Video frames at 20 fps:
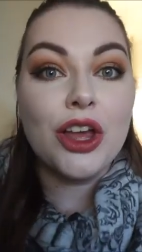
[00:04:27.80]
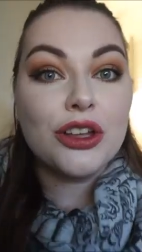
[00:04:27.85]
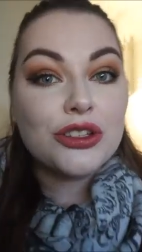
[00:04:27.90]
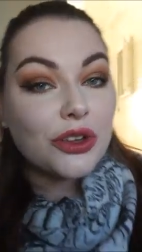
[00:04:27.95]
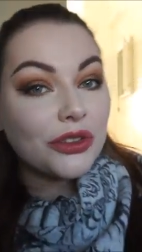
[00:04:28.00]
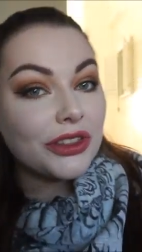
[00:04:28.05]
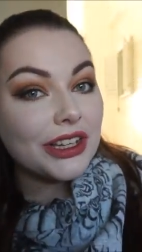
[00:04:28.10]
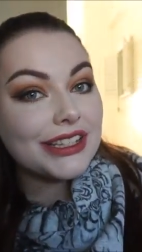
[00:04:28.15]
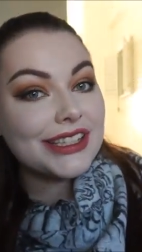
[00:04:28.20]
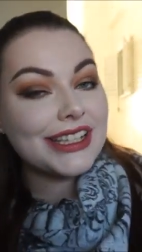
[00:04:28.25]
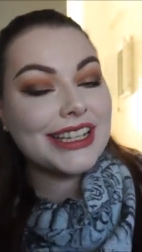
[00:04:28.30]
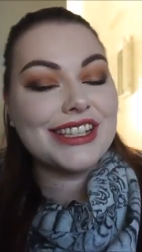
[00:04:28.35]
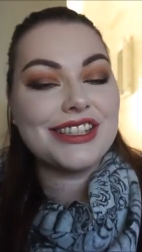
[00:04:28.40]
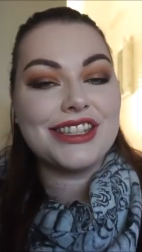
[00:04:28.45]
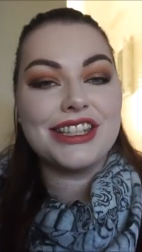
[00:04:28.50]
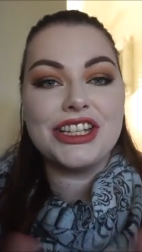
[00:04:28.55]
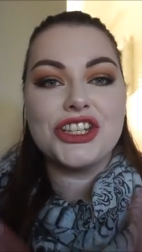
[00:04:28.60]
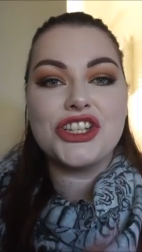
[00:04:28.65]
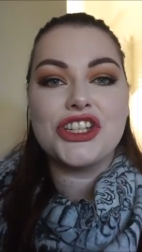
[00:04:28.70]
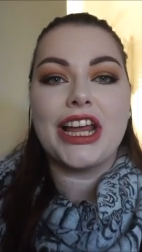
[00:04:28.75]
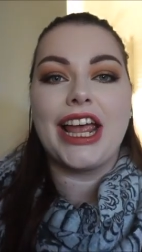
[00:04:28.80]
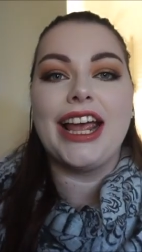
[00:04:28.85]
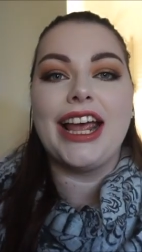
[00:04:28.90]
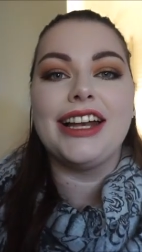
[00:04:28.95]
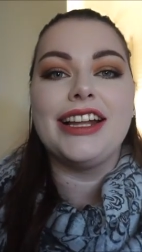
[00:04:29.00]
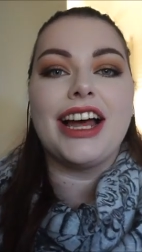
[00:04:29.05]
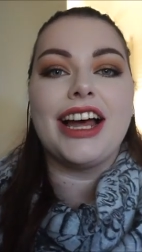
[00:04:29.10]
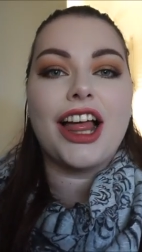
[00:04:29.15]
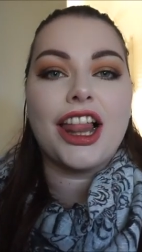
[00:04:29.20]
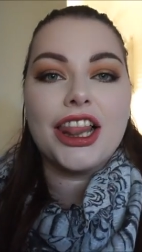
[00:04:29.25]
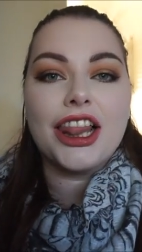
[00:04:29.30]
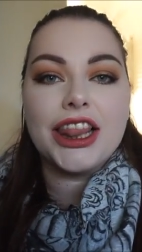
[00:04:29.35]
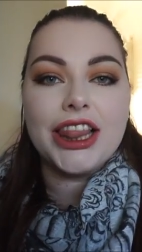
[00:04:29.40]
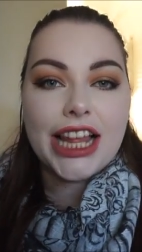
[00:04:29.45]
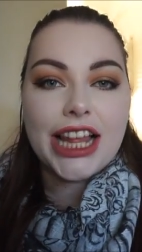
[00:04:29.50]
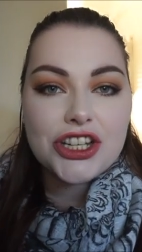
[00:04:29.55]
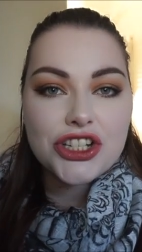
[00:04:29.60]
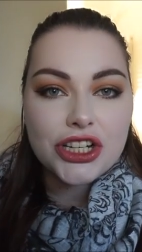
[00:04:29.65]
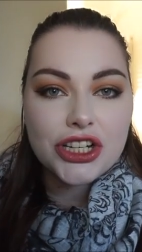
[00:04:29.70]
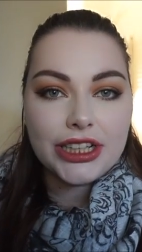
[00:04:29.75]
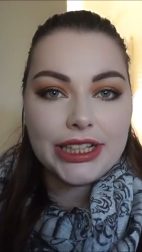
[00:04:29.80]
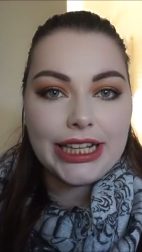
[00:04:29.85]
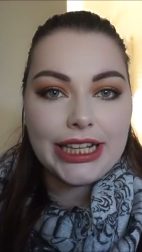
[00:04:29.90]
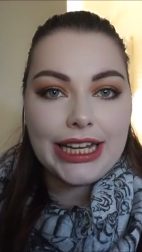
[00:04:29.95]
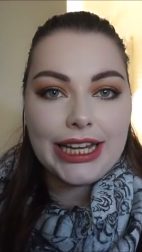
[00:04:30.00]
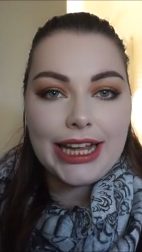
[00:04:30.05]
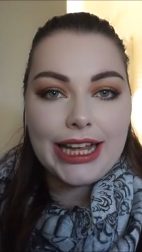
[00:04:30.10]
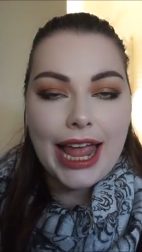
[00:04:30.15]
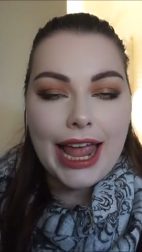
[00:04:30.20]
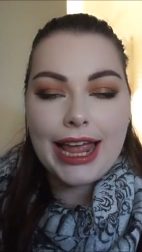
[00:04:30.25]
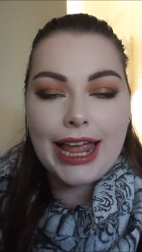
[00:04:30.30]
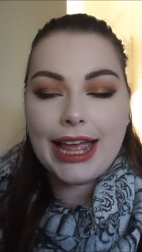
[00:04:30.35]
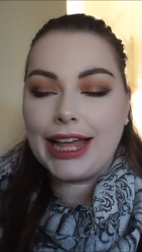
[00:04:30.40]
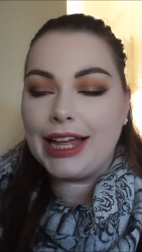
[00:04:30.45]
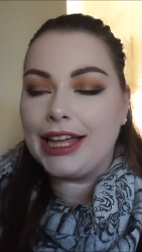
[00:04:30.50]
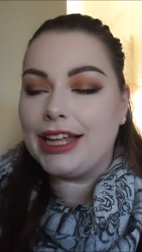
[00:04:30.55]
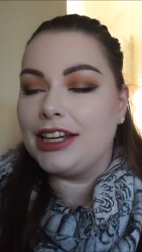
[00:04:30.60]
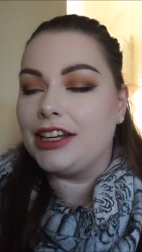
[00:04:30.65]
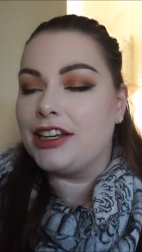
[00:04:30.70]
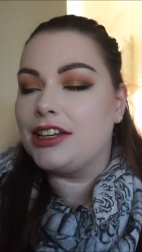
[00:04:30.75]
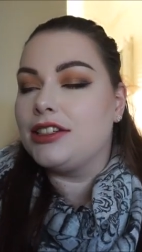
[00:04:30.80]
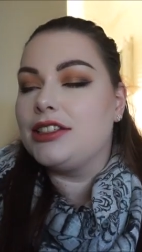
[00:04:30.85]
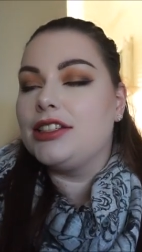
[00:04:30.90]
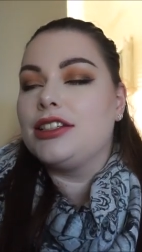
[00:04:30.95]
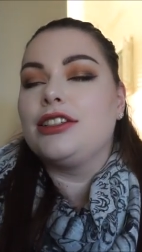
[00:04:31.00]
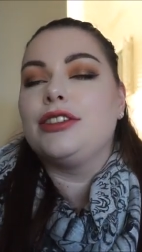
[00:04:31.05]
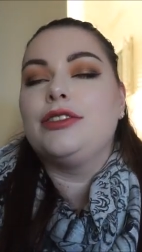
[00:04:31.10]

So this is the shade Allegedly and